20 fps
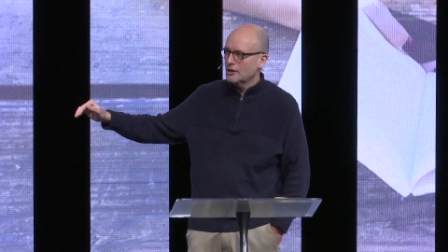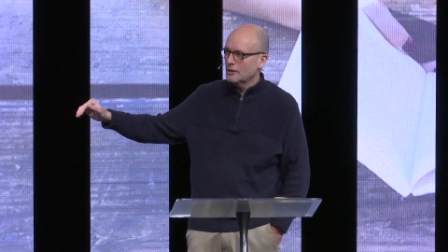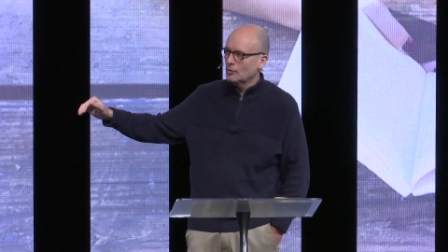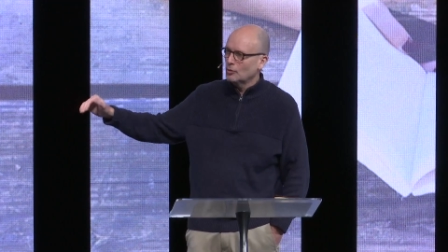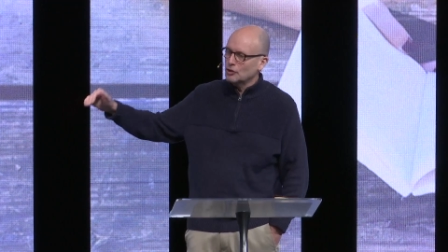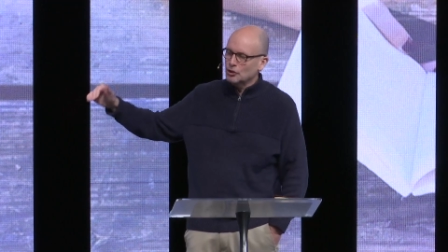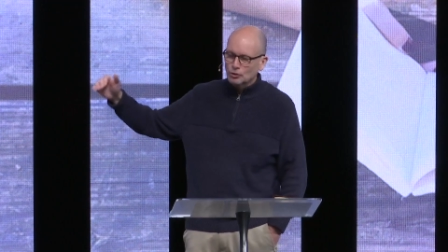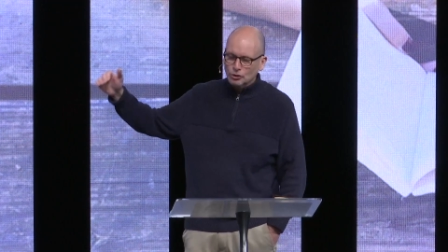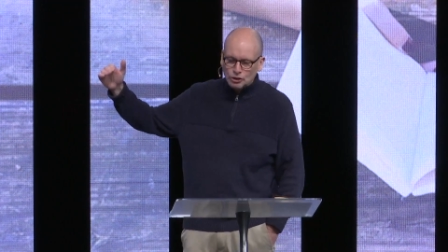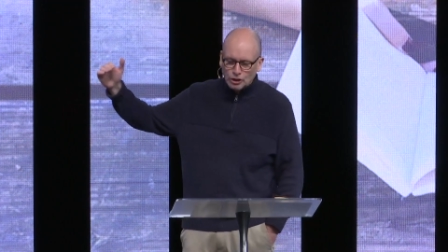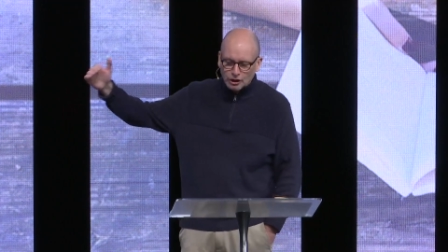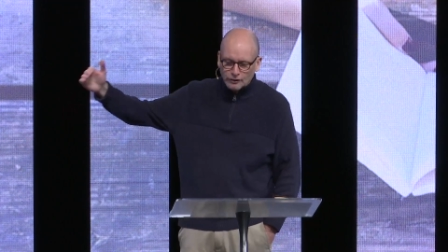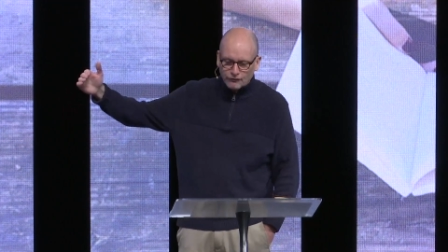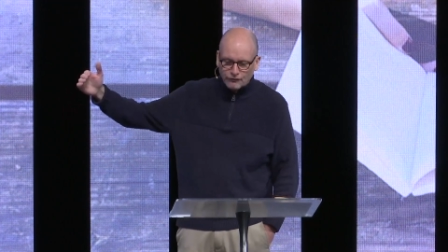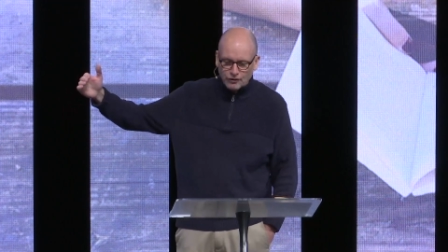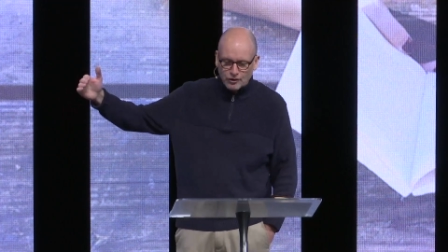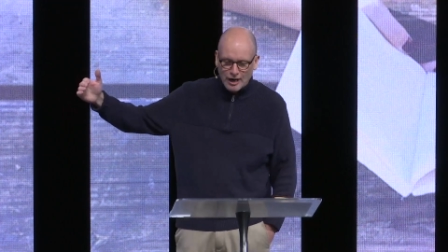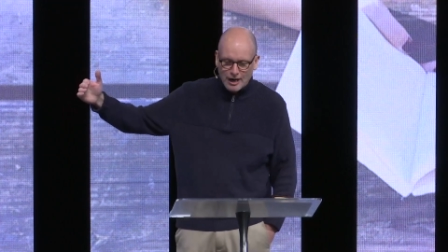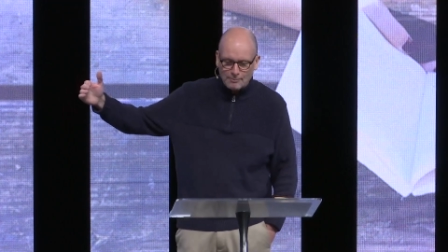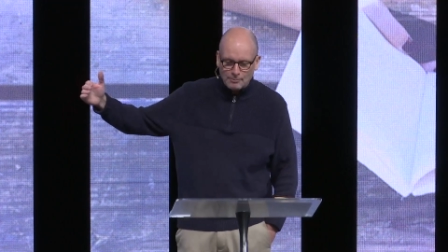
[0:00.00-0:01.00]
when you look
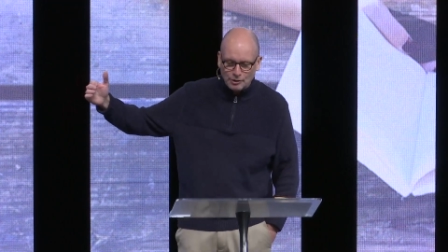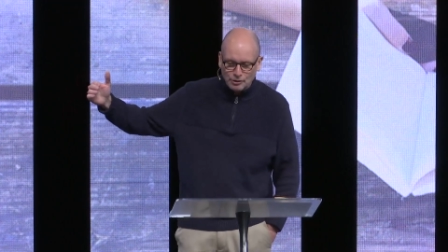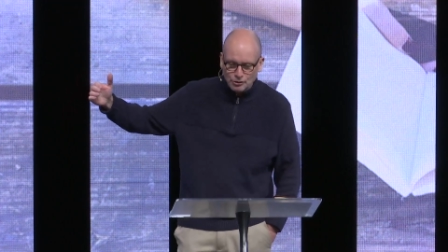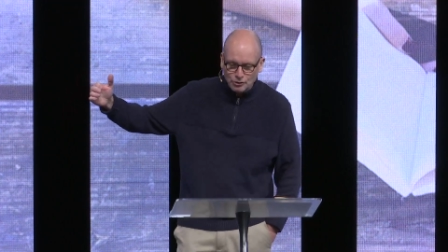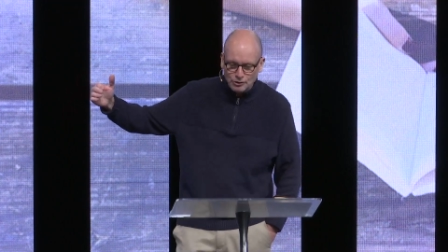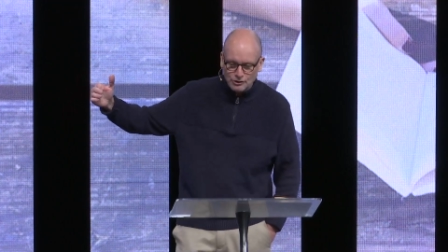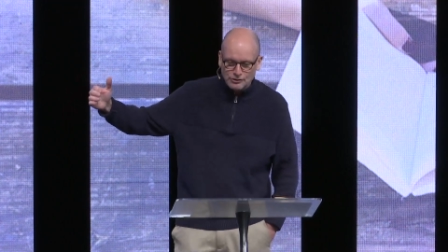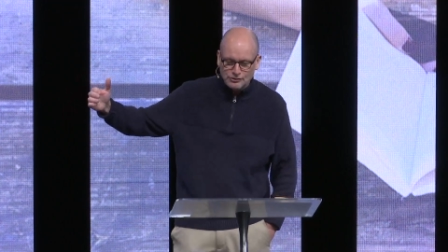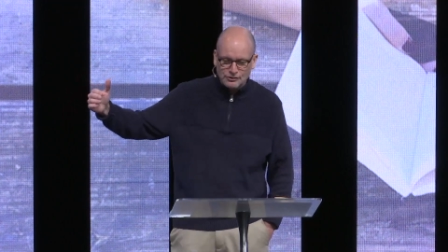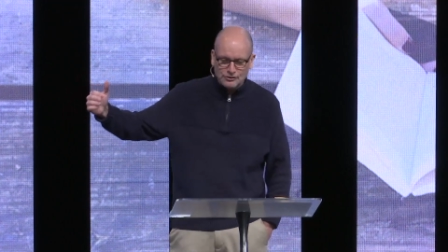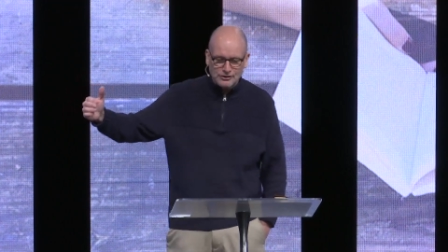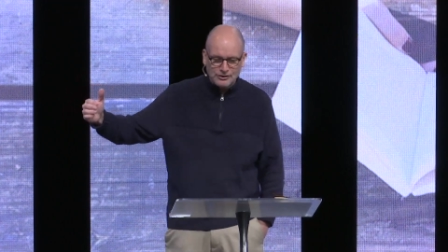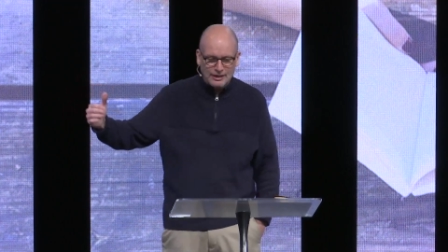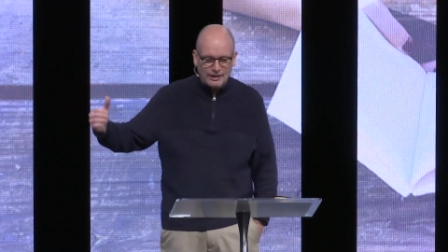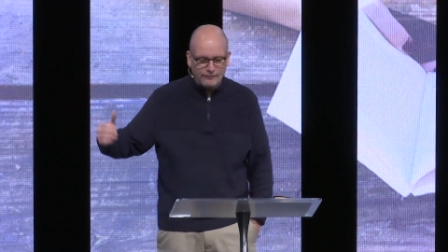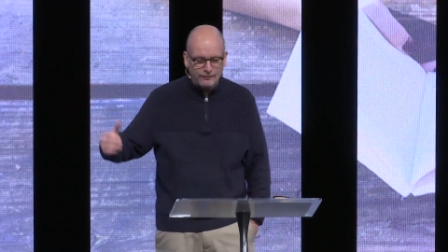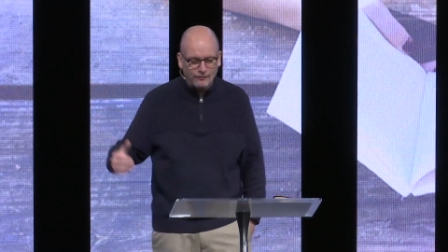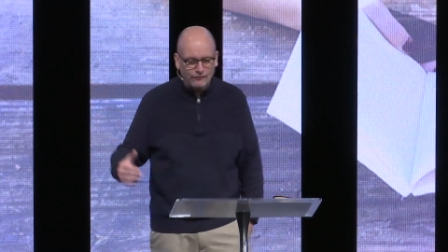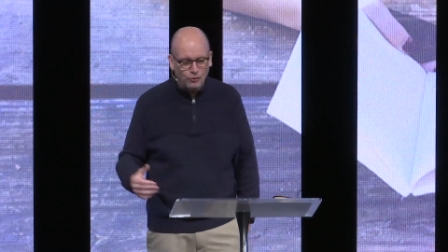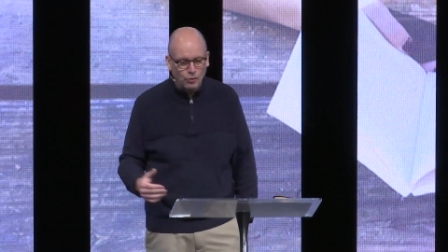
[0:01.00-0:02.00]
for opportunities
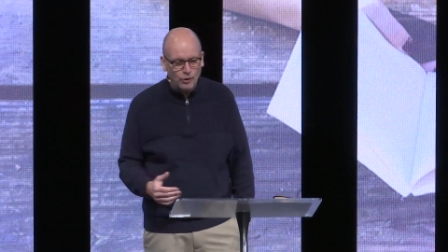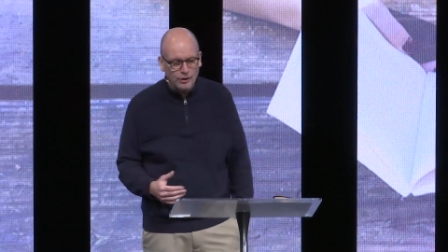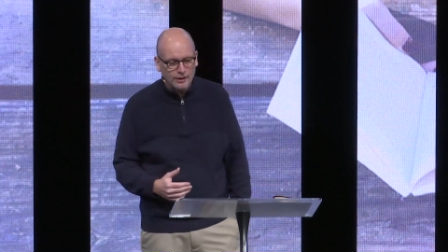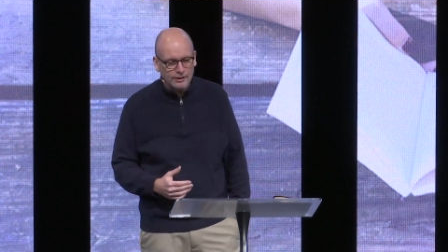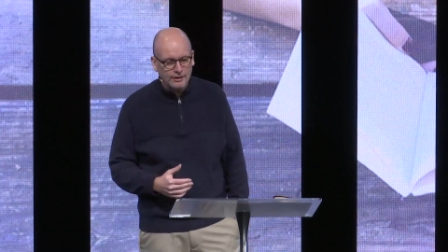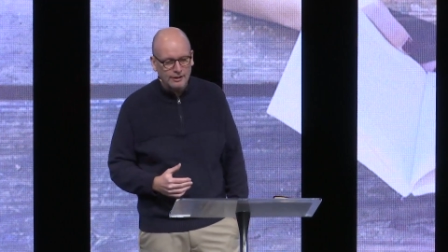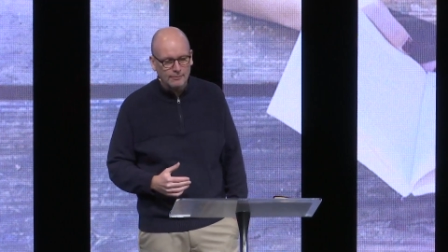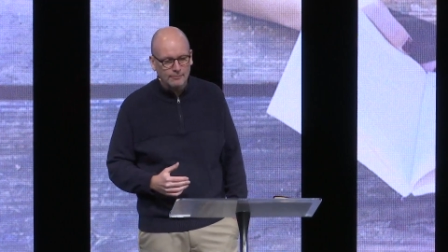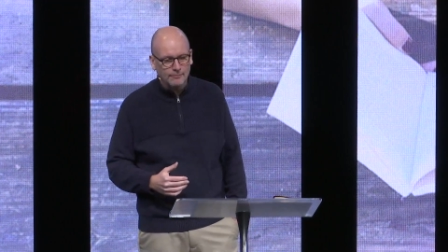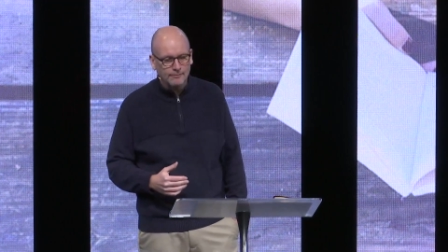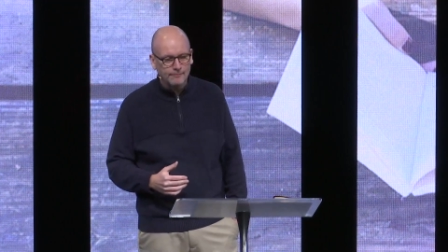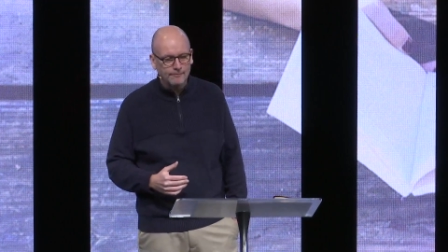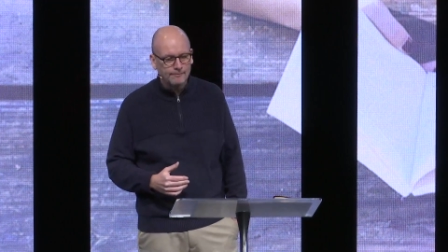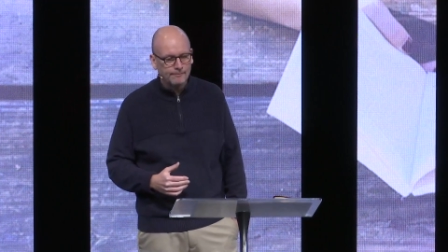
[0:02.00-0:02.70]
instead of avoiding them,